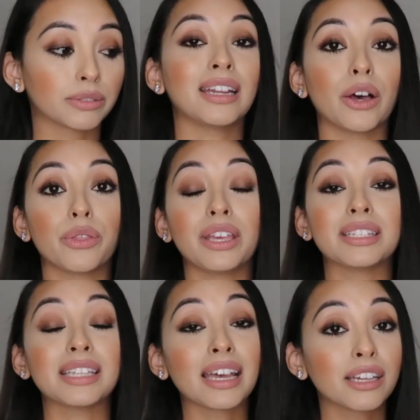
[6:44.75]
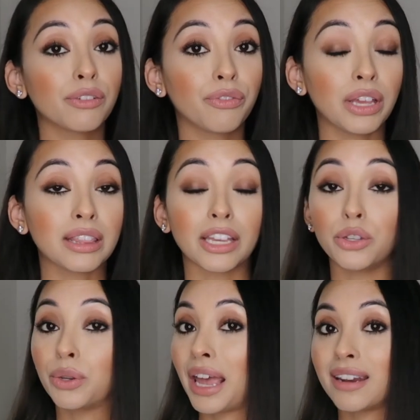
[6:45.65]
Now, the second fee that
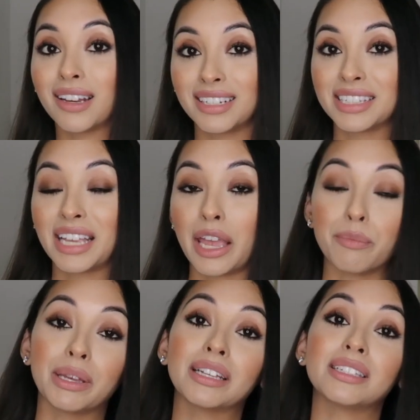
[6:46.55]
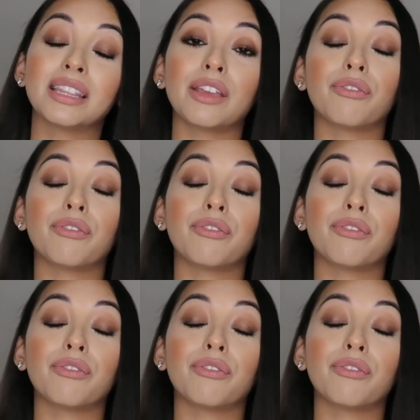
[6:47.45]
you cannot escape is the